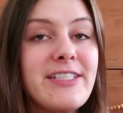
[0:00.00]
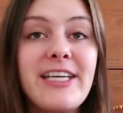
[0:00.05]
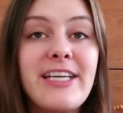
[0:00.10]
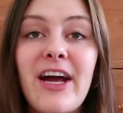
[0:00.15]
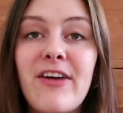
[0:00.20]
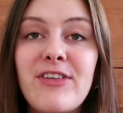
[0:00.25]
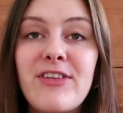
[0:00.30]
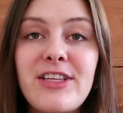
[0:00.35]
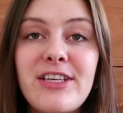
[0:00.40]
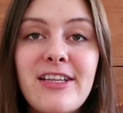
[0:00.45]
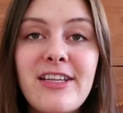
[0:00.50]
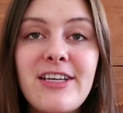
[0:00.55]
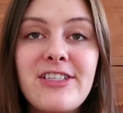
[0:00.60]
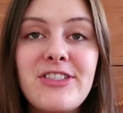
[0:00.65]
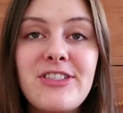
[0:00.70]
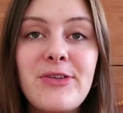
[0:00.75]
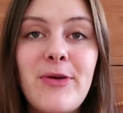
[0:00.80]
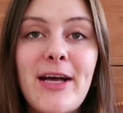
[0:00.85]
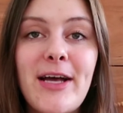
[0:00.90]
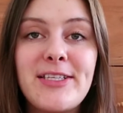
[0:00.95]
and everything they
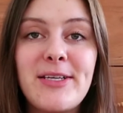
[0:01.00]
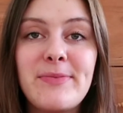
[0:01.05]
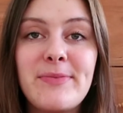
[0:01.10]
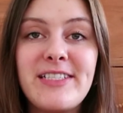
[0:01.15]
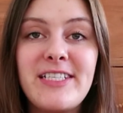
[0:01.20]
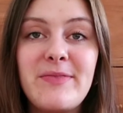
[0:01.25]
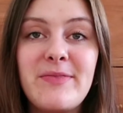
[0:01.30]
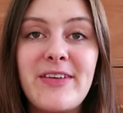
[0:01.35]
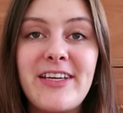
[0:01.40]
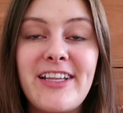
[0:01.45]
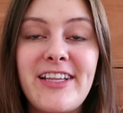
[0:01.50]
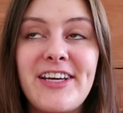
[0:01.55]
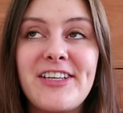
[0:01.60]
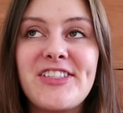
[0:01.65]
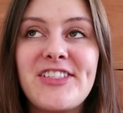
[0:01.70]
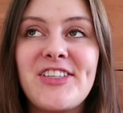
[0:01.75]
do ends up seeming like